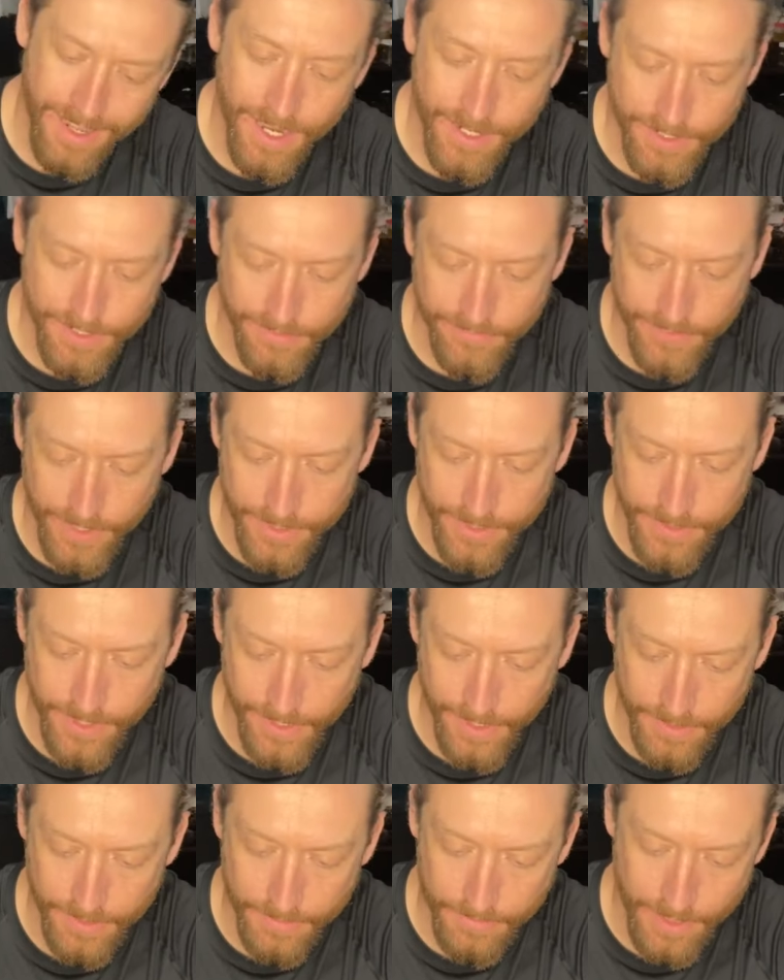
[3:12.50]
I should fix
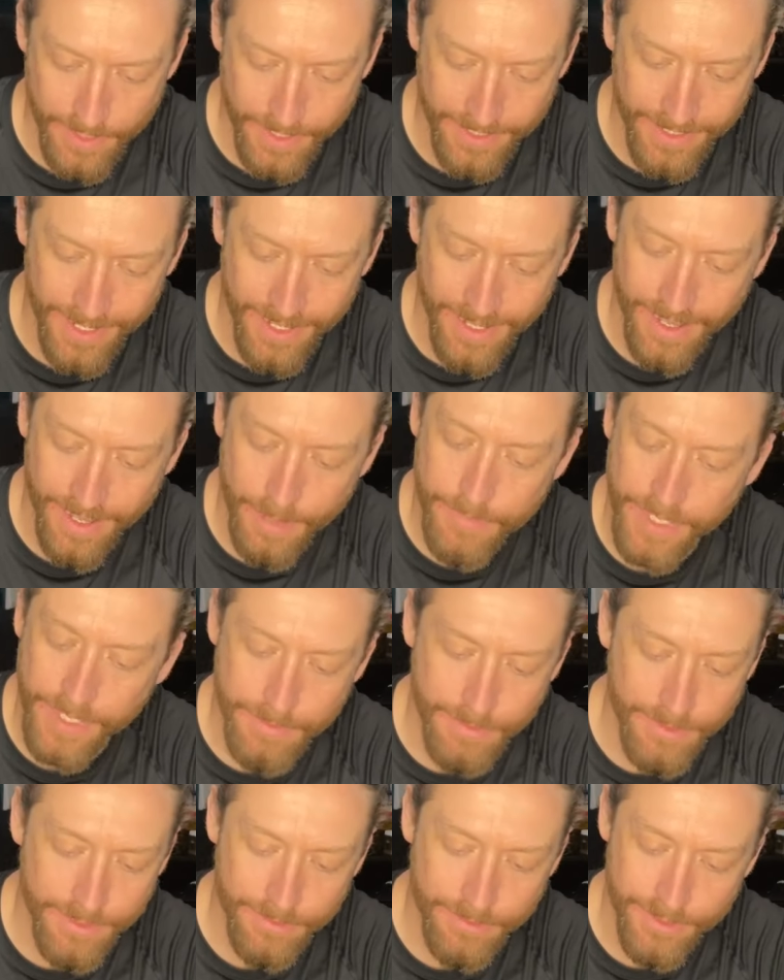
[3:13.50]
that. They're like, nah, I'll be
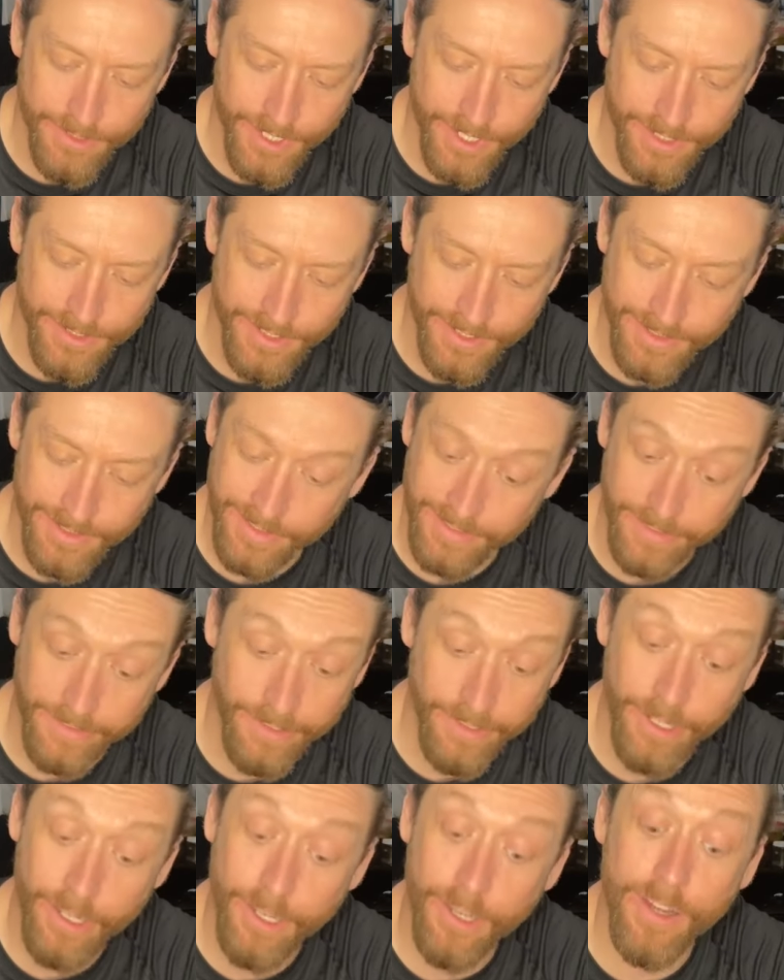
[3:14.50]
able to adjust it. And
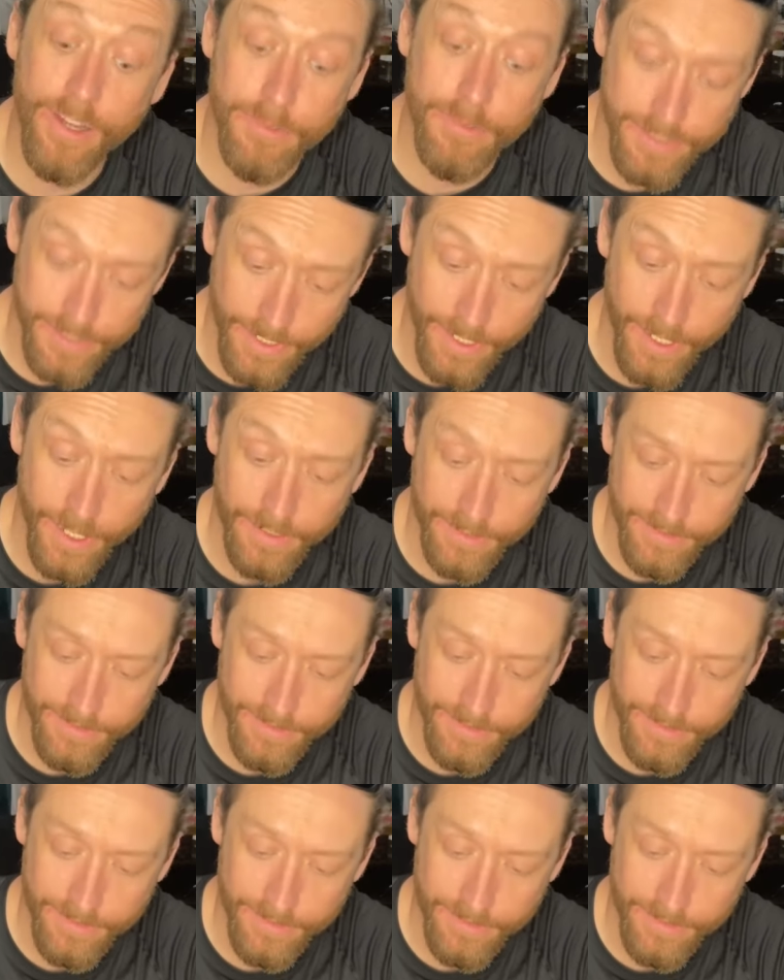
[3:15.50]
no, I was not.